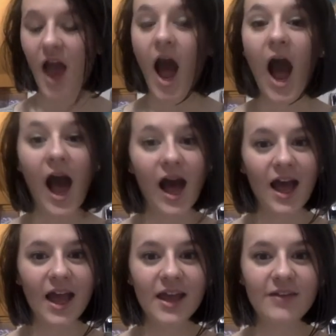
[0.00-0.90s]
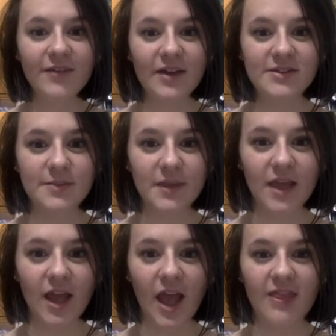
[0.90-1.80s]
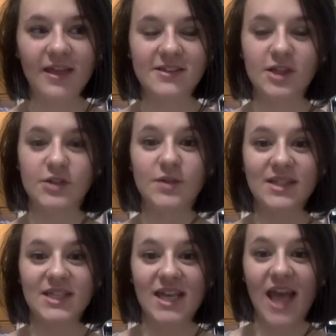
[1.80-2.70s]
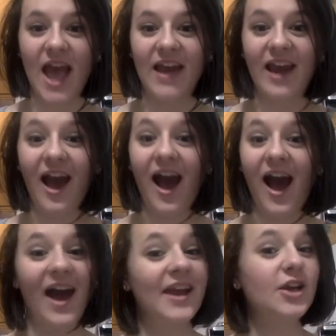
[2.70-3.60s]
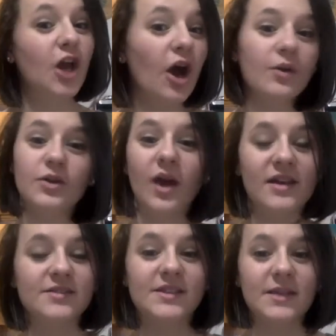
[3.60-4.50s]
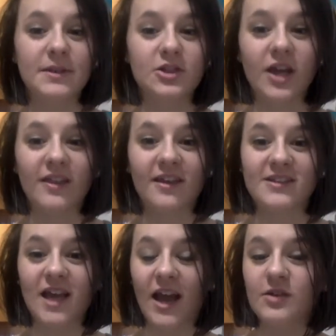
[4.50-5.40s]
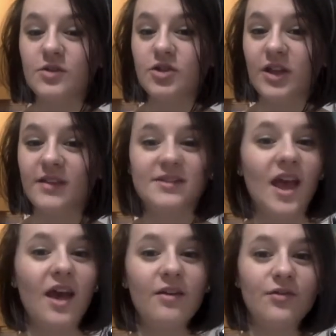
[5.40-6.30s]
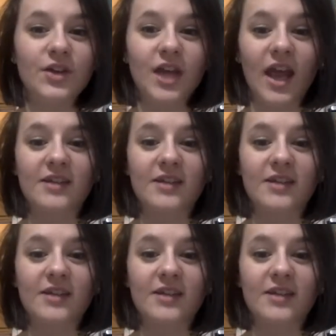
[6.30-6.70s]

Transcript: I found something that starts with a T, and I know you guys see me drink this. I used to drink this every day at